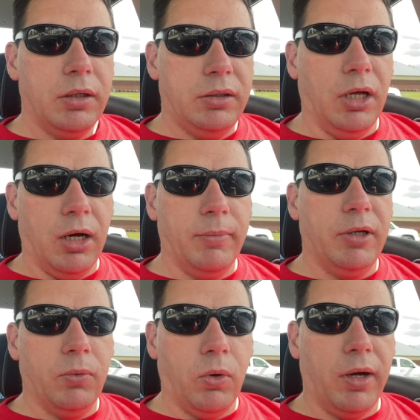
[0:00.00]
tell
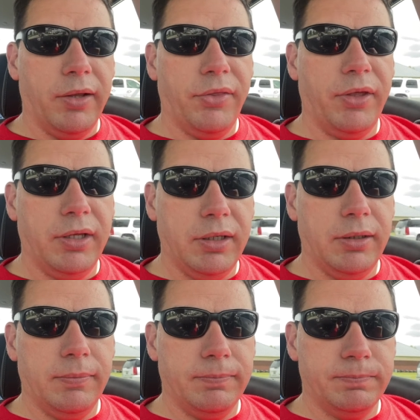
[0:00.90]
me what
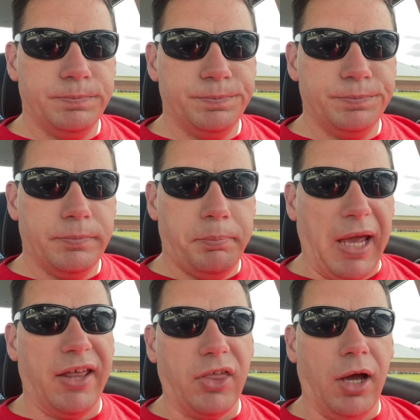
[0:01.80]
the
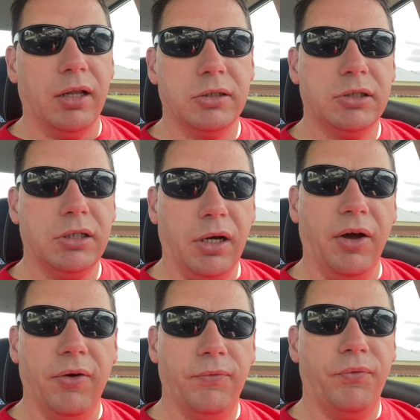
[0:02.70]
pathology
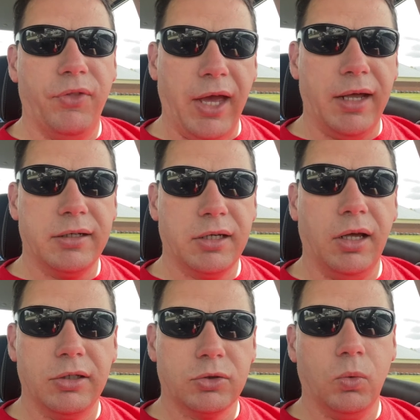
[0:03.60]
of that
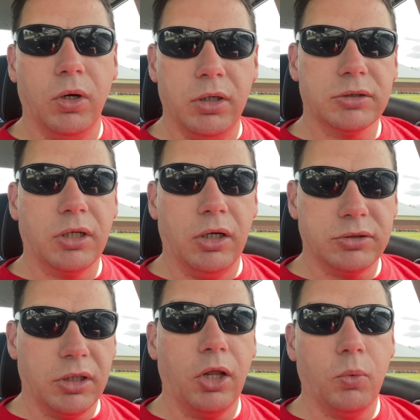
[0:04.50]
test was. Because,
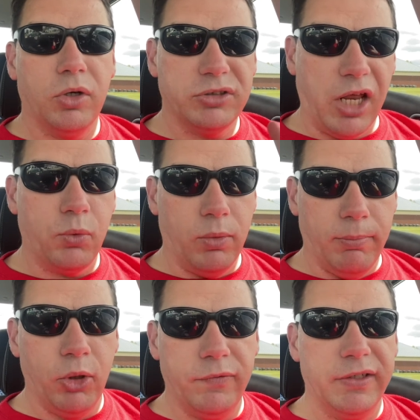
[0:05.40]
in other words, they
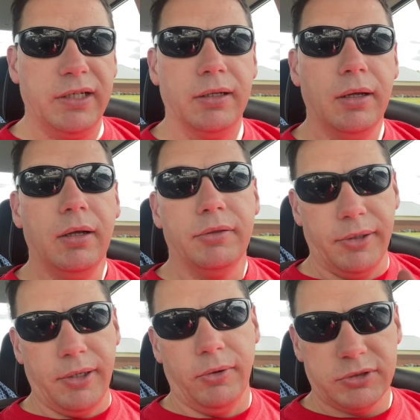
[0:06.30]
removed it,
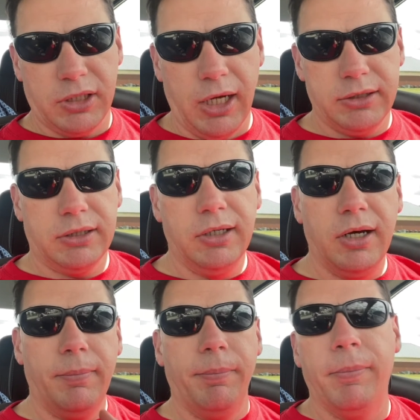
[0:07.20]
they're going to slice it
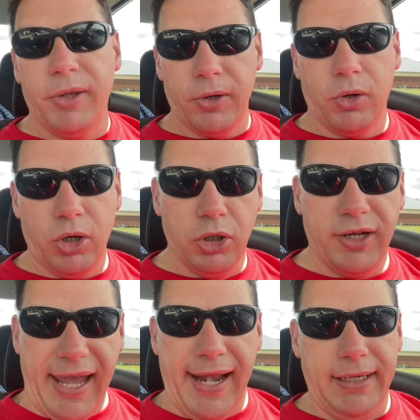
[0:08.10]
up, and they're going to
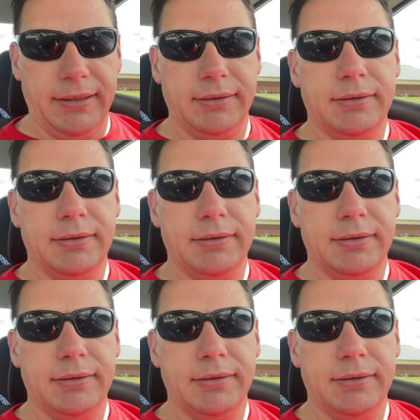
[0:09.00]
look at it.